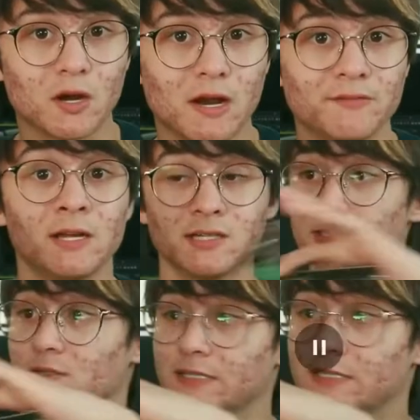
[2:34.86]

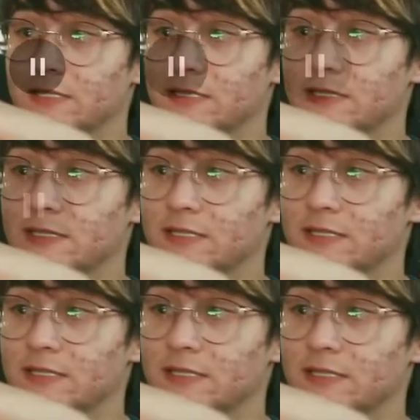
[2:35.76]

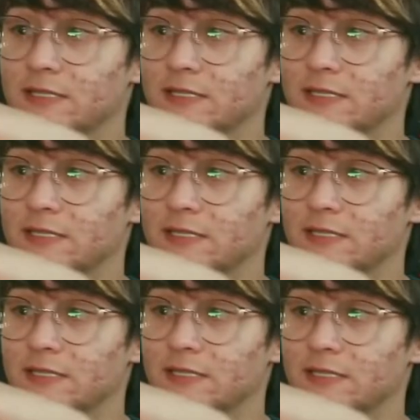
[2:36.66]

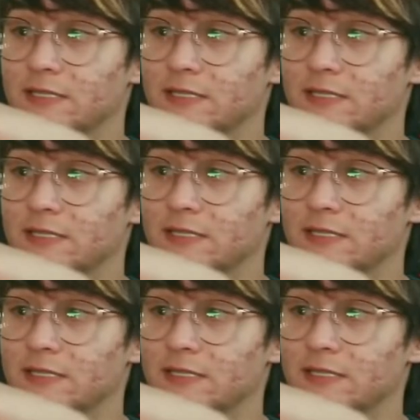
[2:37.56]

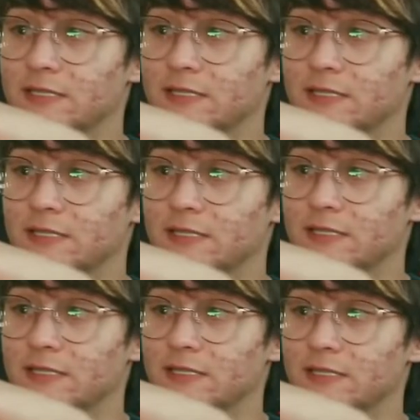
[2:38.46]

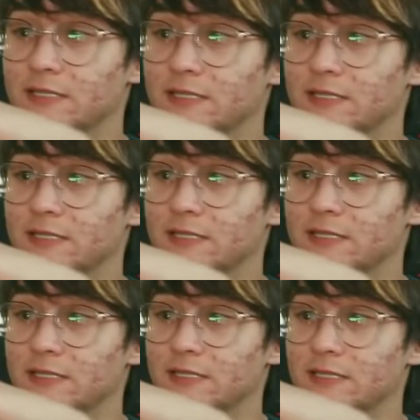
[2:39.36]

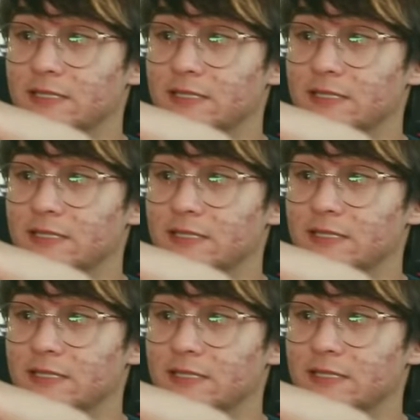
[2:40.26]

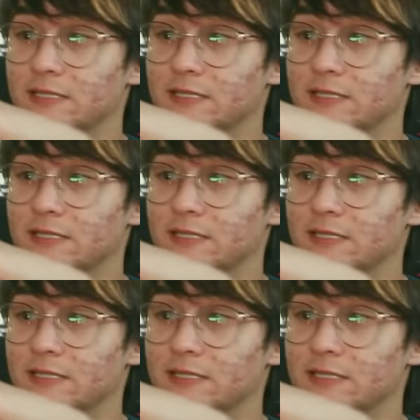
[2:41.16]

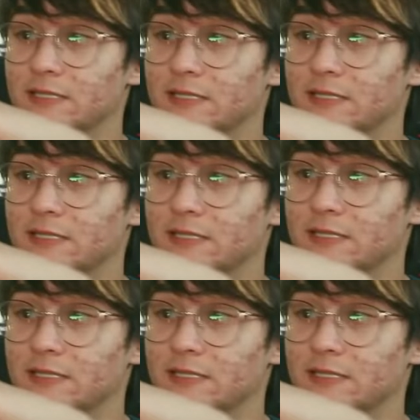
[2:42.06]
This person isn't speaking.